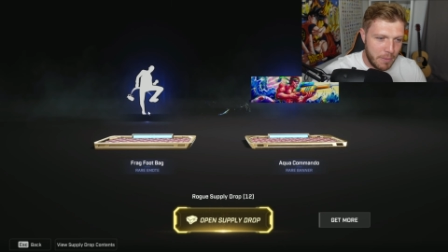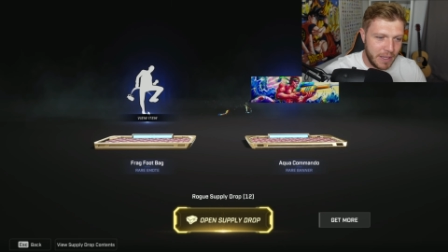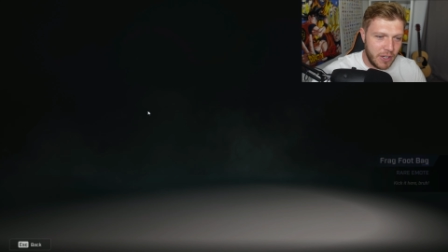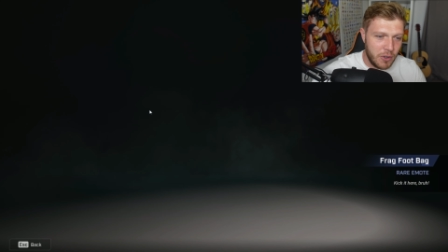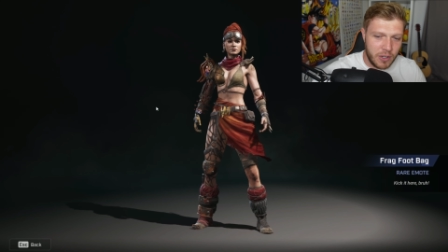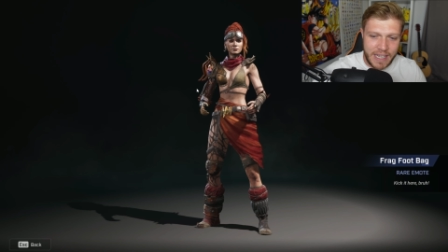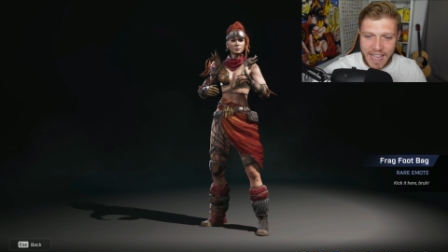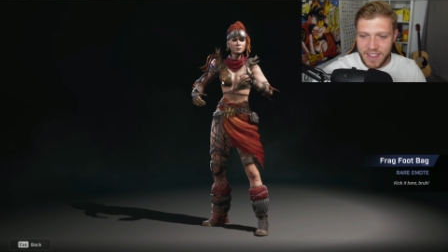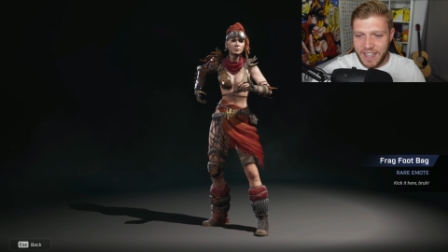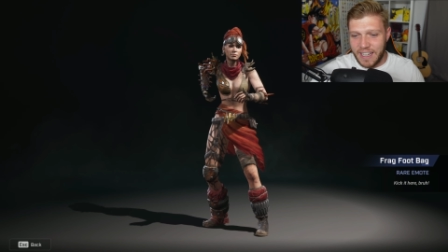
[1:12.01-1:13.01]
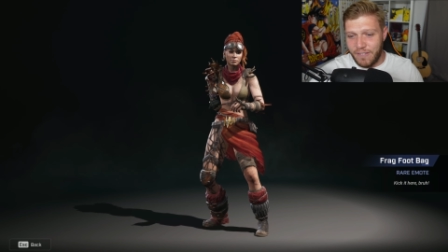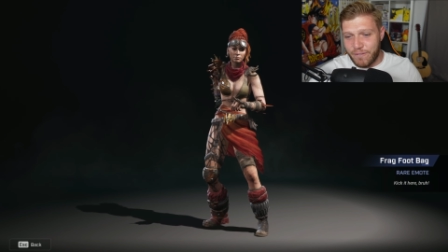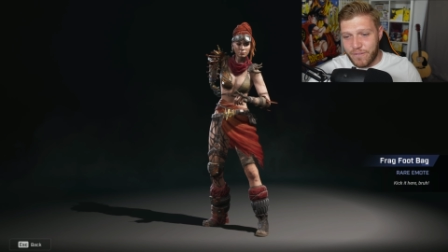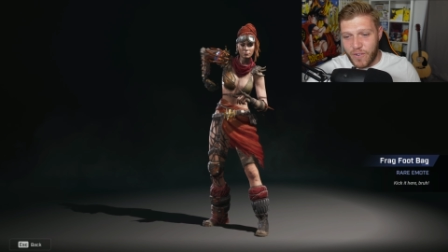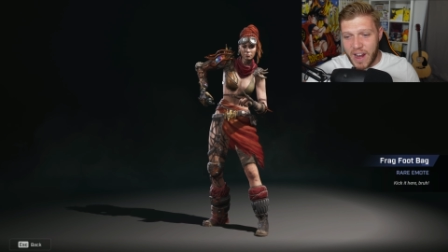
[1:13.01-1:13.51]
And we do get the
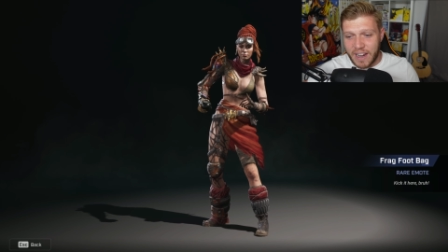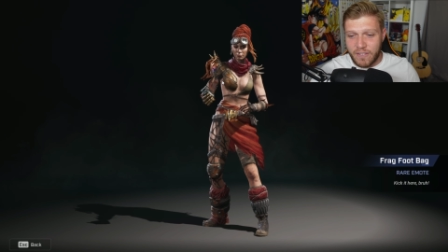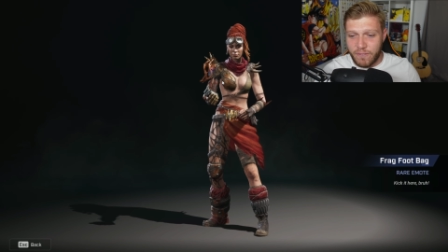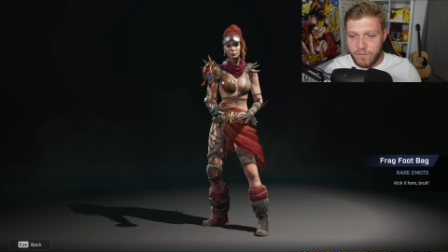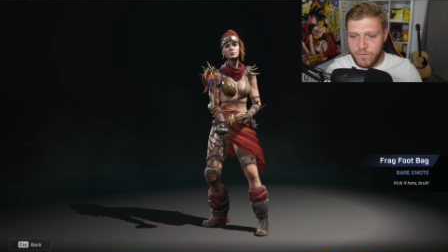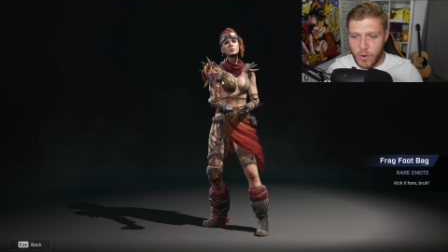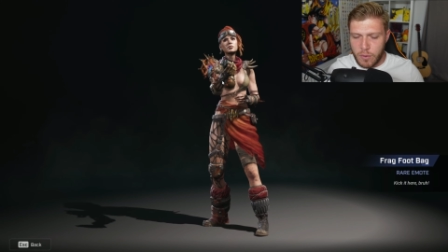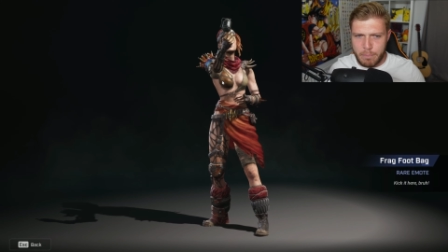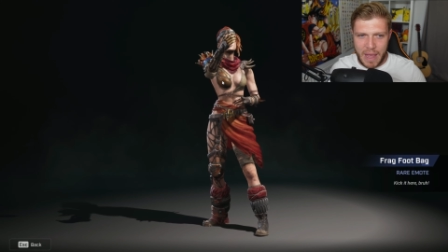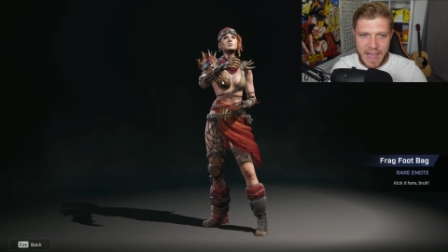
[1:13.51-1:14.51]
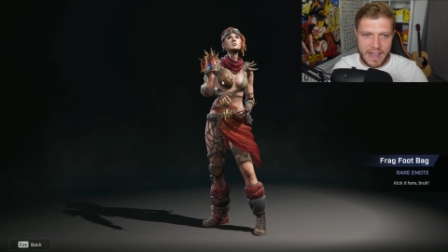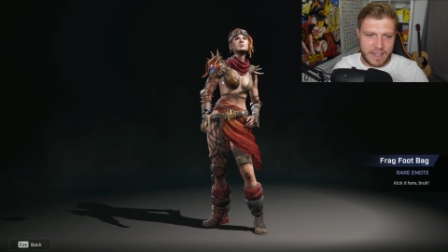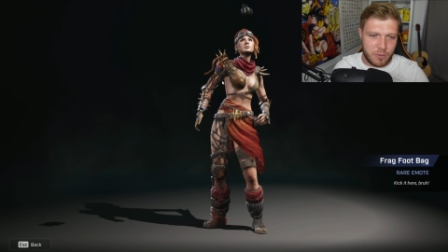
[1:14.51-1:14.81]
Frank foot bag.